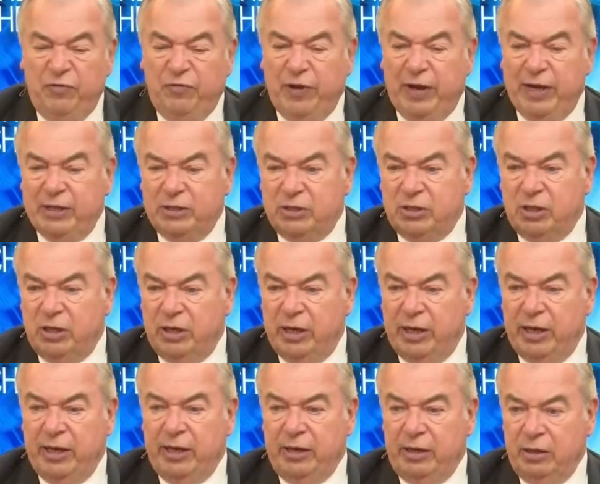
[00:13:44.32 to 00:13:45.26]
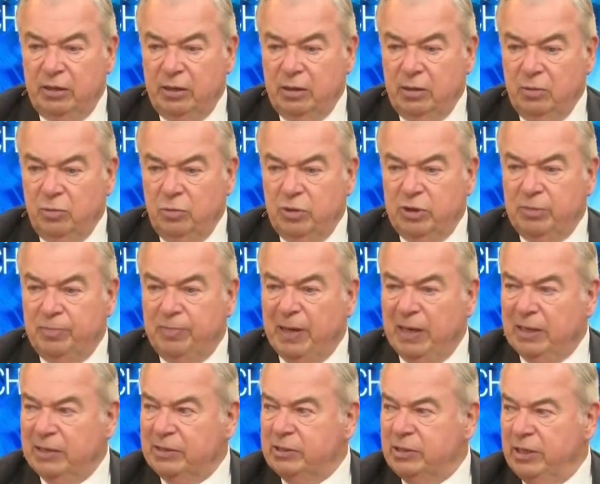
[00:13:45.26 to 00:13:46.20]
face today with the
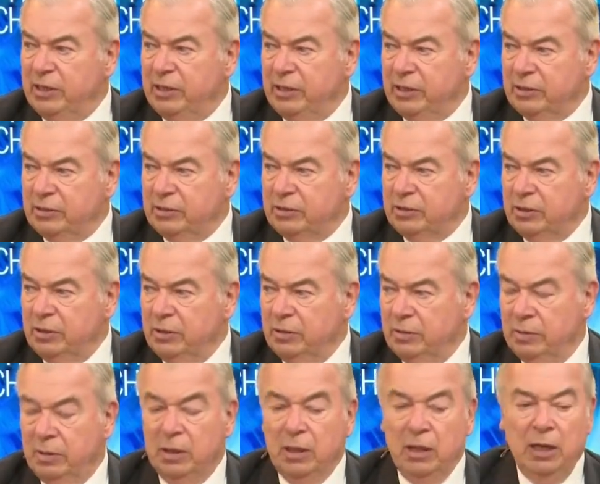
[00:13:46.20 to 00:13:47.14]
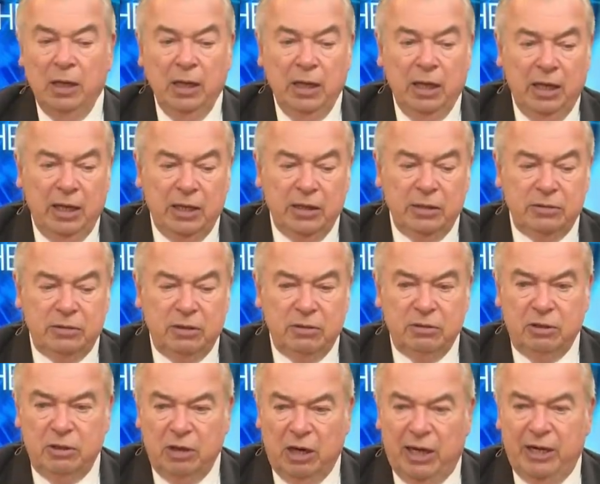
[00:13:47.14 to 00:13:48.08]
Palestinians is
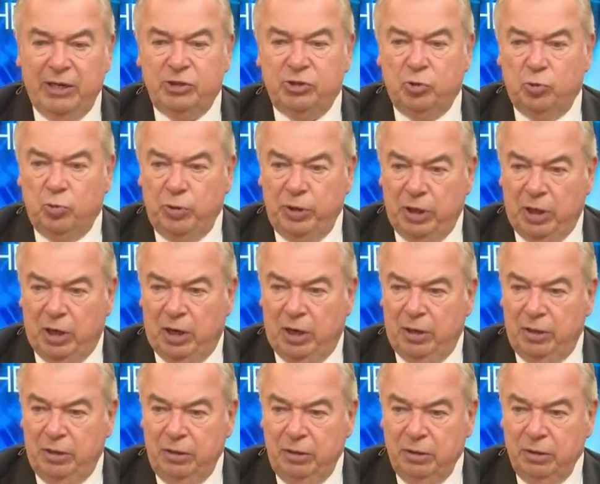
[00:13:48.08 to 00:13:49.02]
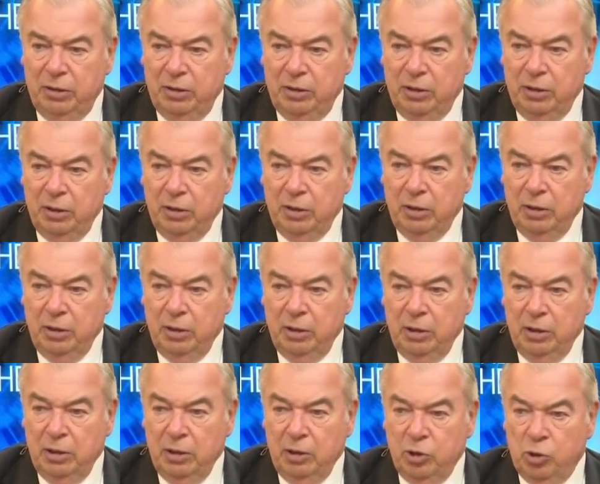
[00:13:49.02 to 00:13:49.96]
the nicer we are,
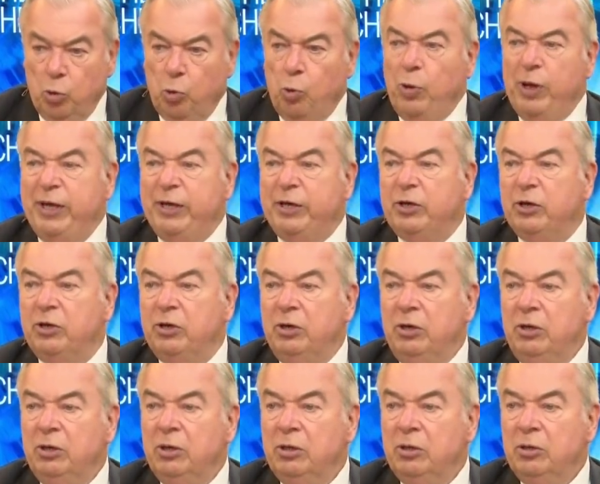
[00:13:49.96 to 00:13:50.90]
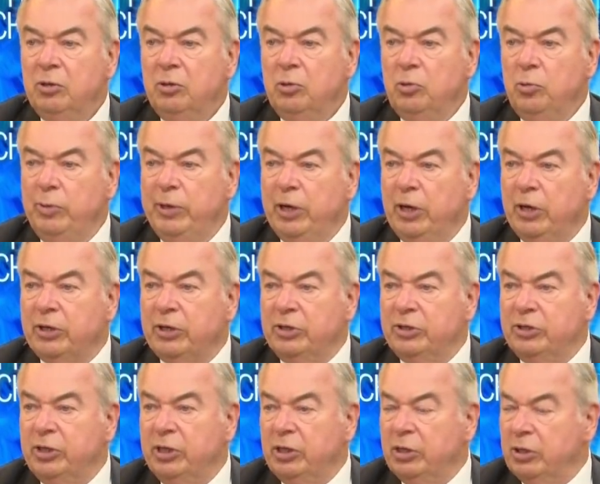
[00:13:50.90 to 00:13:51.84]
the weaker we are,
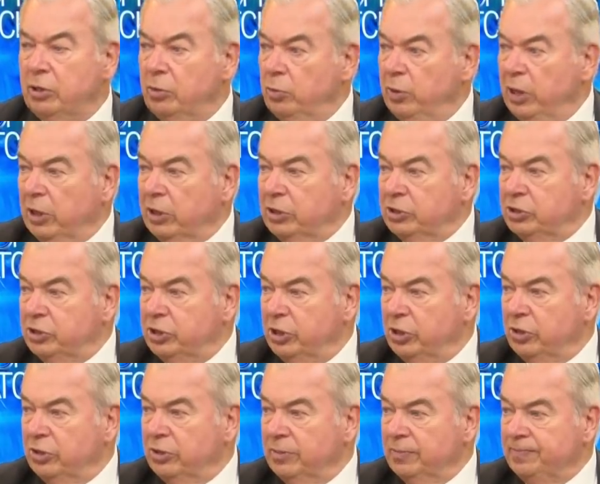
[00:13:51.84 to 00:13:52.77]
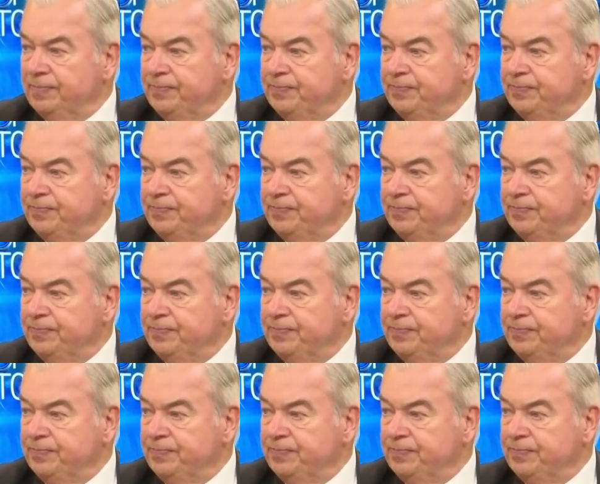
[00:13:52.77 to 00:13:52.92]
con- we are considered.